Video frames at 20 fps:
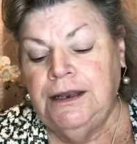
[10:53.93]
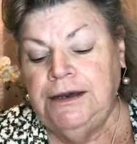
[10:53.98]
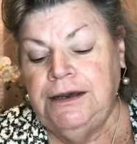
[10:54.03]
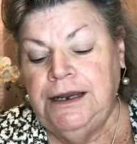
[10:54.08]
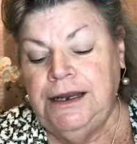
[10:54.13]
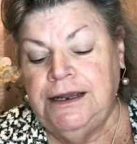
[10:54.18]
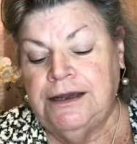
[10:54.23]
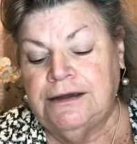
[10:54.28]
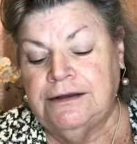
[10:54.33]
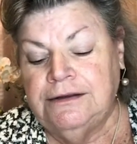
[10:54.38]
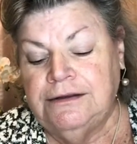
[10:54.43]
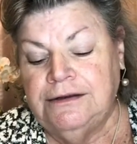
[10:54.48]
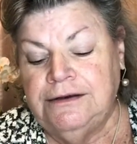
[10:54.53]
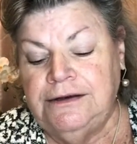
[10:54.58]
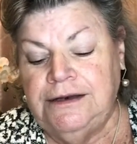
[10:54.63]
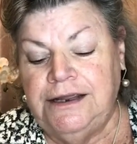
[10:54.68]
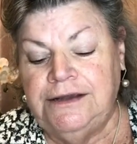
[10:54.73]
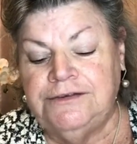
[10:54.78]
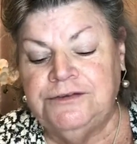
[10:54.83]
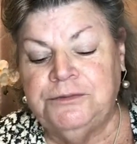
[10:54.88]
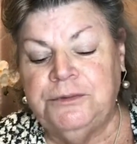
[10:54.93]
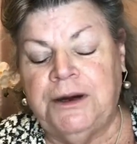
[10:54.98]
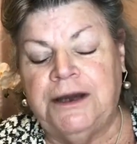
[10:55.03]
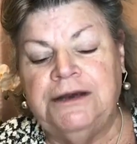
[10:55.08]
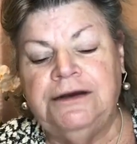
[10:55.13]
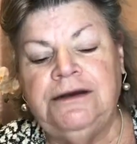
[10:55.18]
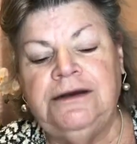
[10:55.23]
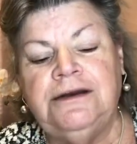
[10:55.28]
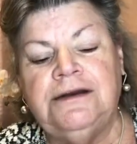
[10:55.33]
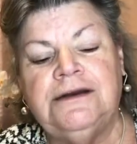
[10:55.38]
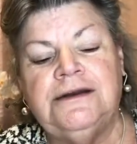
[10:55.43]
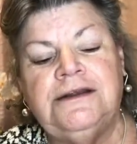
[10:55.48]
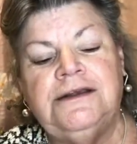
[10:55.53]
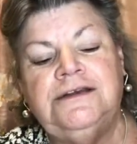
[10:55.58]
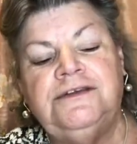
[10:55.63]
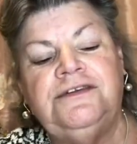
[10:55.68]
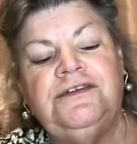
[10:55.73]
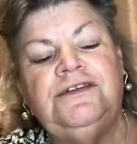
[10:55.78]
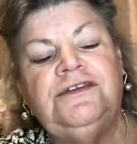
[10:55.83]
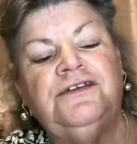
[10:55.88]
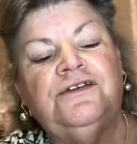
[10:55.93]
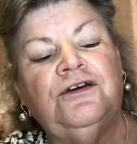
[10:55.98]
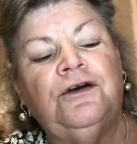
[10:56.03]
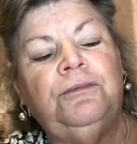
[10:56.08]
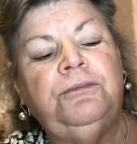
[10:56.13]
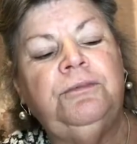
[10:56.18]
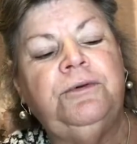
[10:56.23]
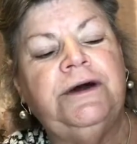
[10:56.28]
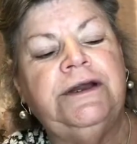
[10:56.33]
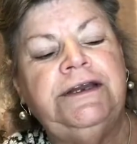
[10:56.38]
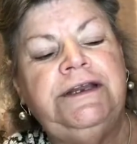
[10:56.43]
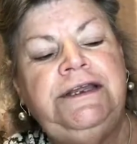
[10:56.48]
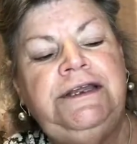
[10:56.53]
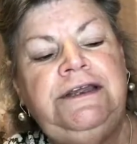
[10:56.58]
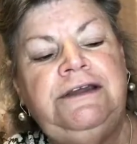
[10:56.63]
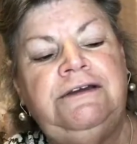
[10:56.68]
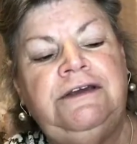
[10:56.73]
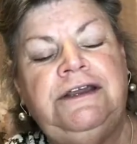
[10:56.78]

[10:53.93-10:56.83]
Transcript: Now, next one is this top one here.